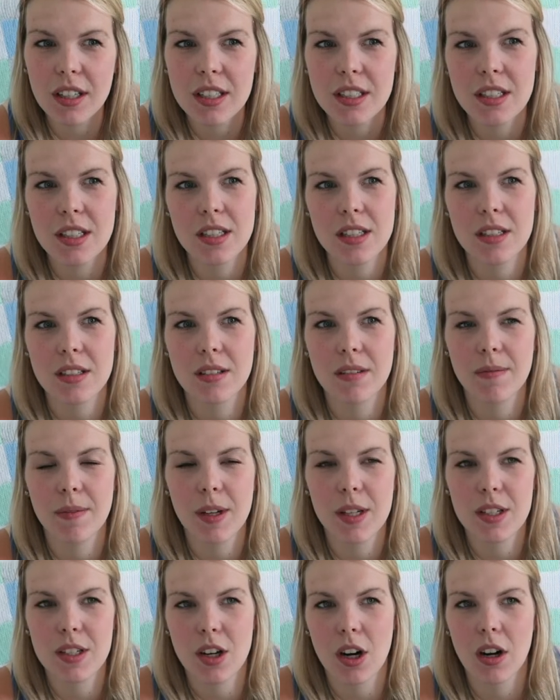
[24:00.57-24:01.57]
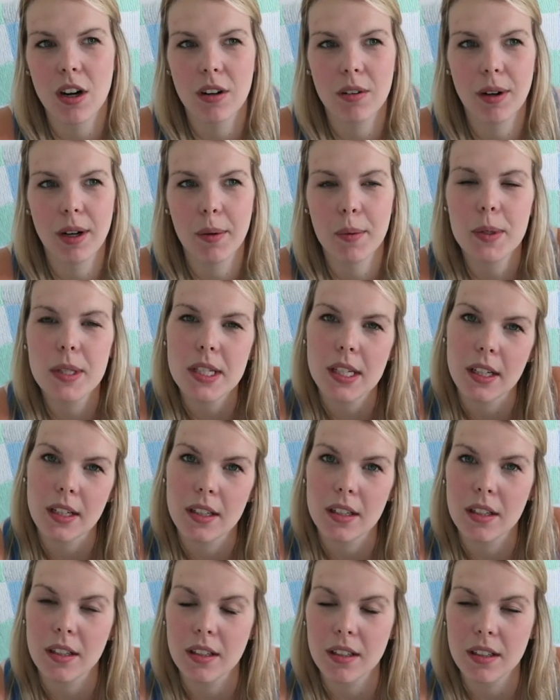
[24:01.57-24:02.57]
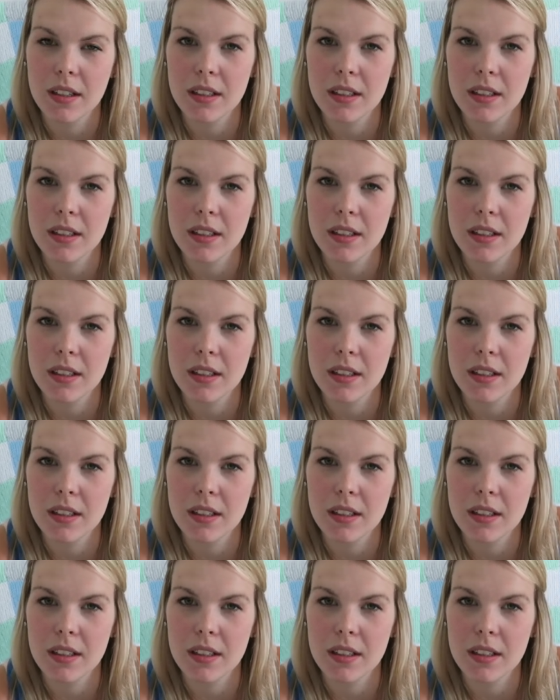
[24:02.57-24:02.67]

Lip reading: because his heart rate was like